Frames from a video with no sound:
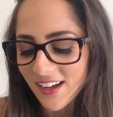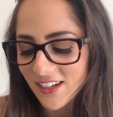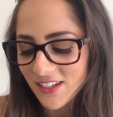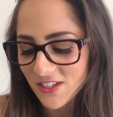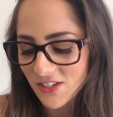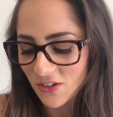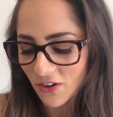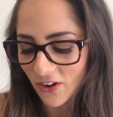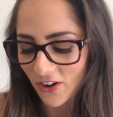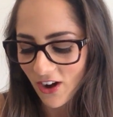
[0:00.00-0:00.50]

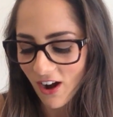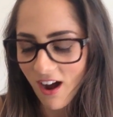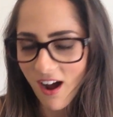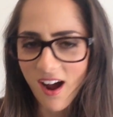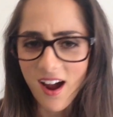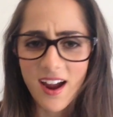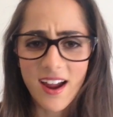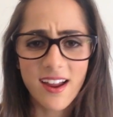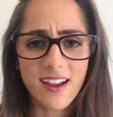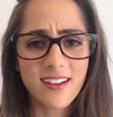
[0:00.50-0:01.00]
So
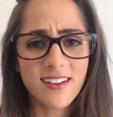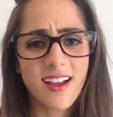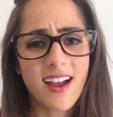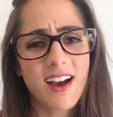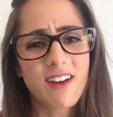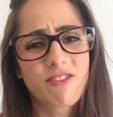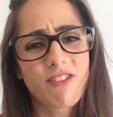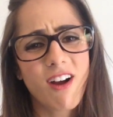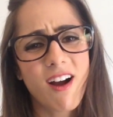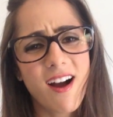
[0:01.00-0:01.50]
I
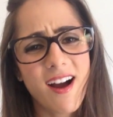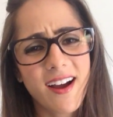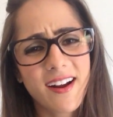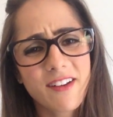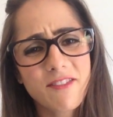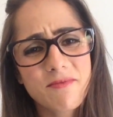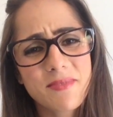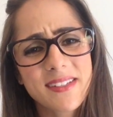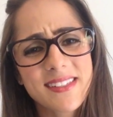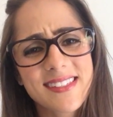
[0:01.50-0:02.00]
have
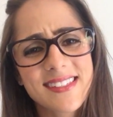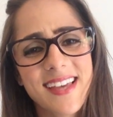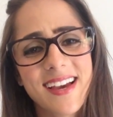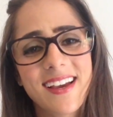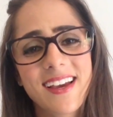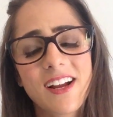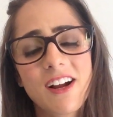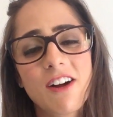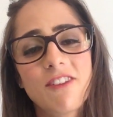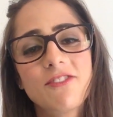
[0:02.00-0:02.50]
kind of been
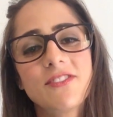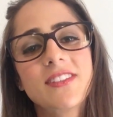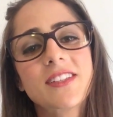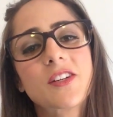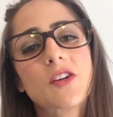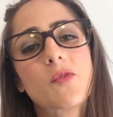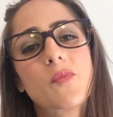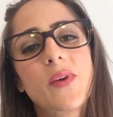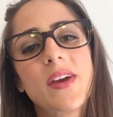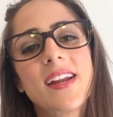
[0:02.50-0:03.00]
slacking off a
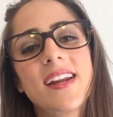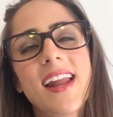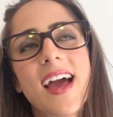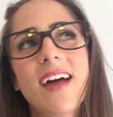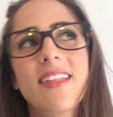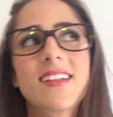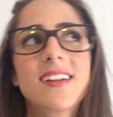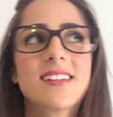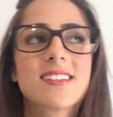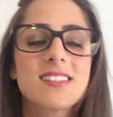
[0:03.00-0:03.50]
little bit
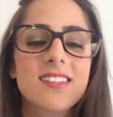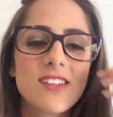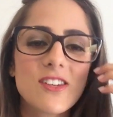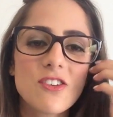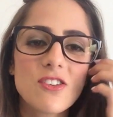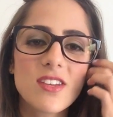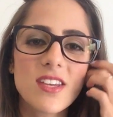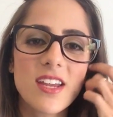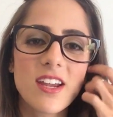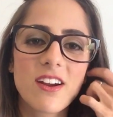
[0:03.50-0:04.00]
now that it's the
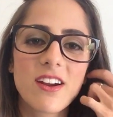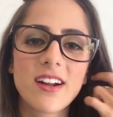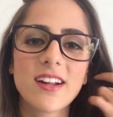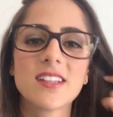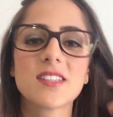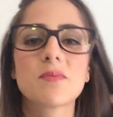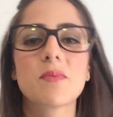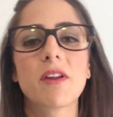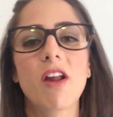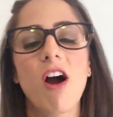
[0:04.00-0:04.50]
new year and
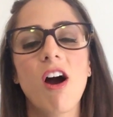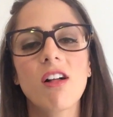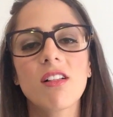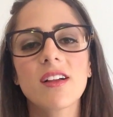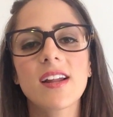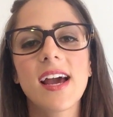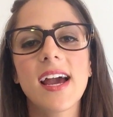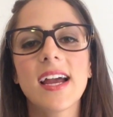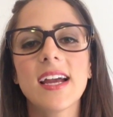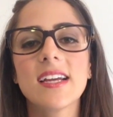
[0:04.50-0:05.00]
it's been
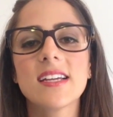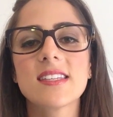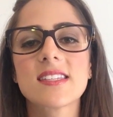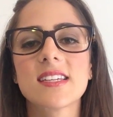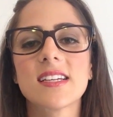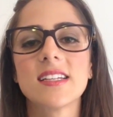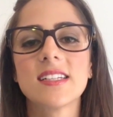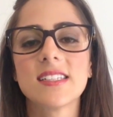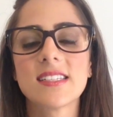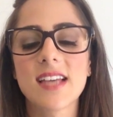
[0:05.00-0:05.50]
holidays,
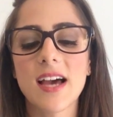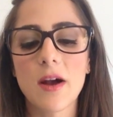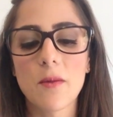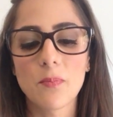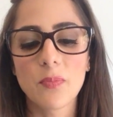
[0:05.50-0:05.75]
and